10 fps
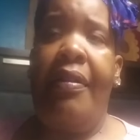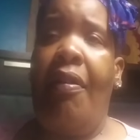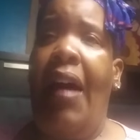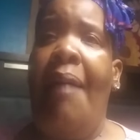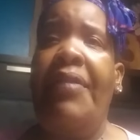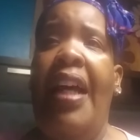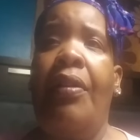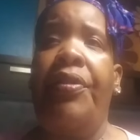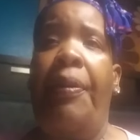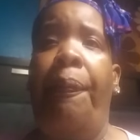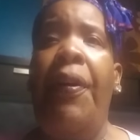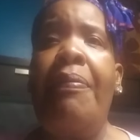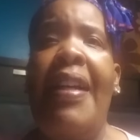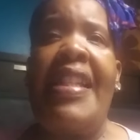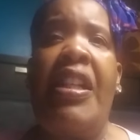So I'm not going to
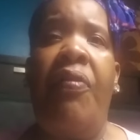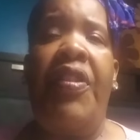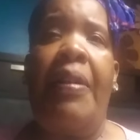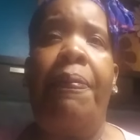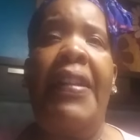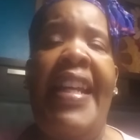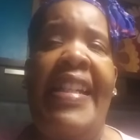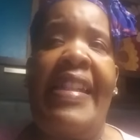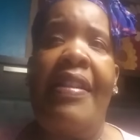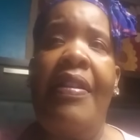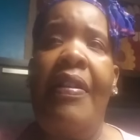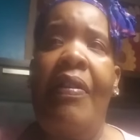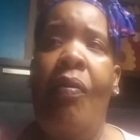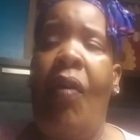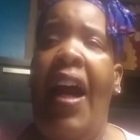put myself in a place
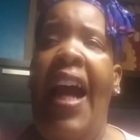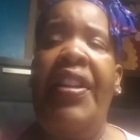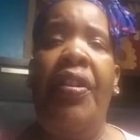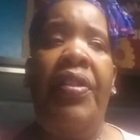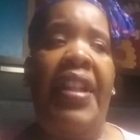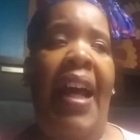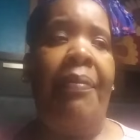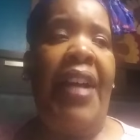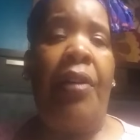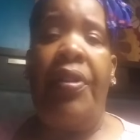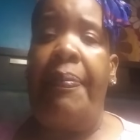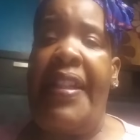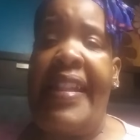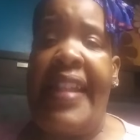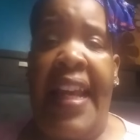where I know that I'm not going to
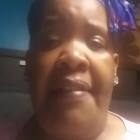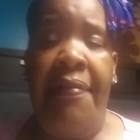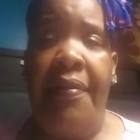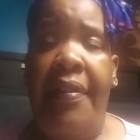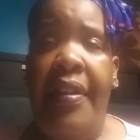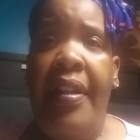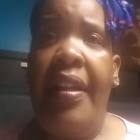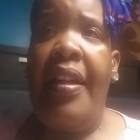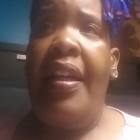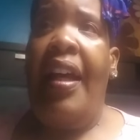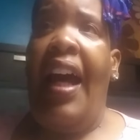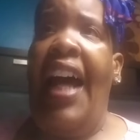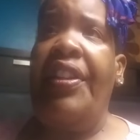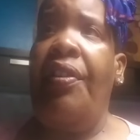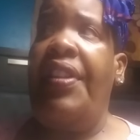be safe.
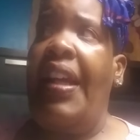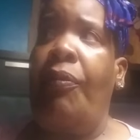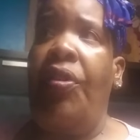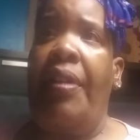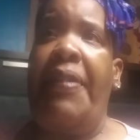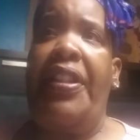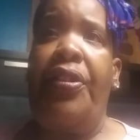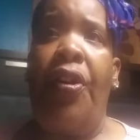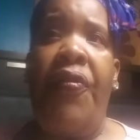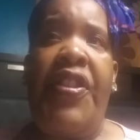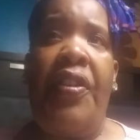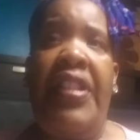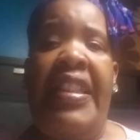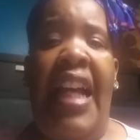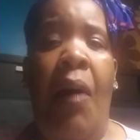I know that I'm going to be nervous
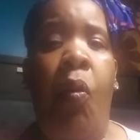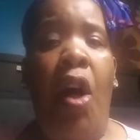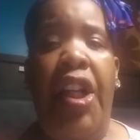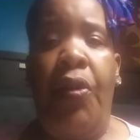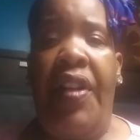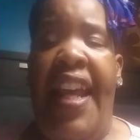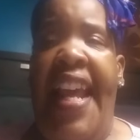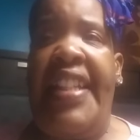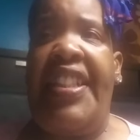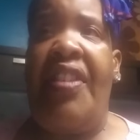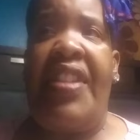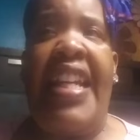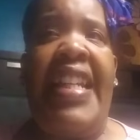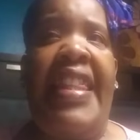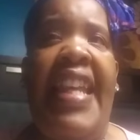all the time, walking on eggshells.
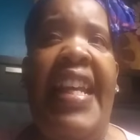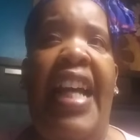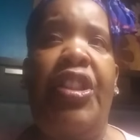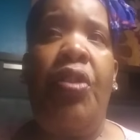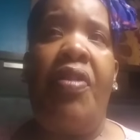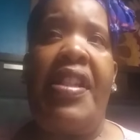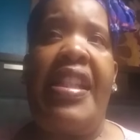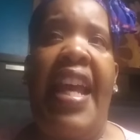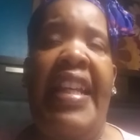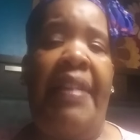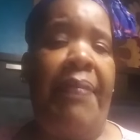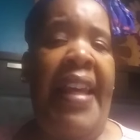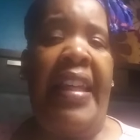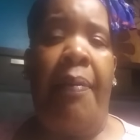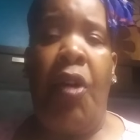Anything I do or say can
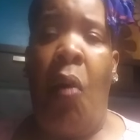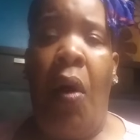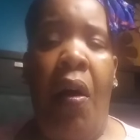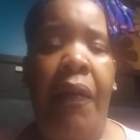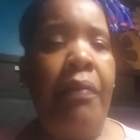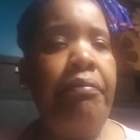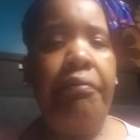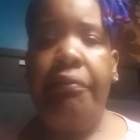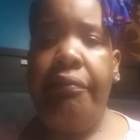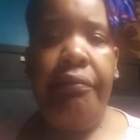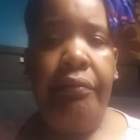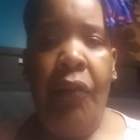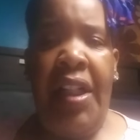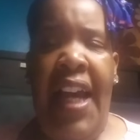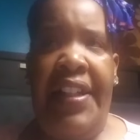make him go off.
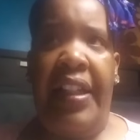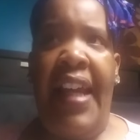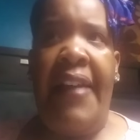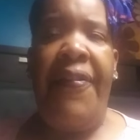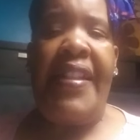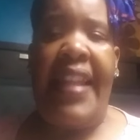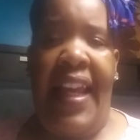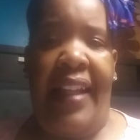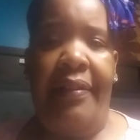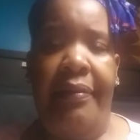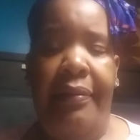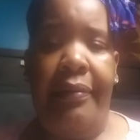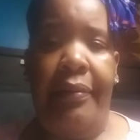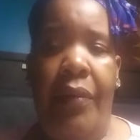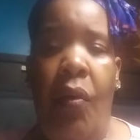What kind of life is that?
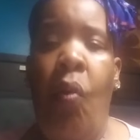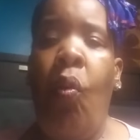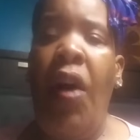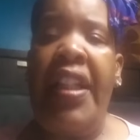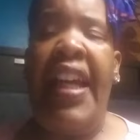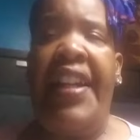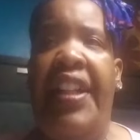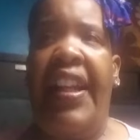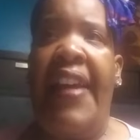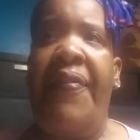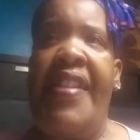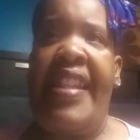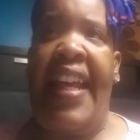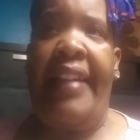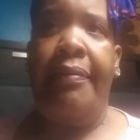What kind of life is
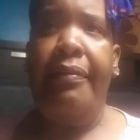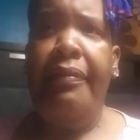that?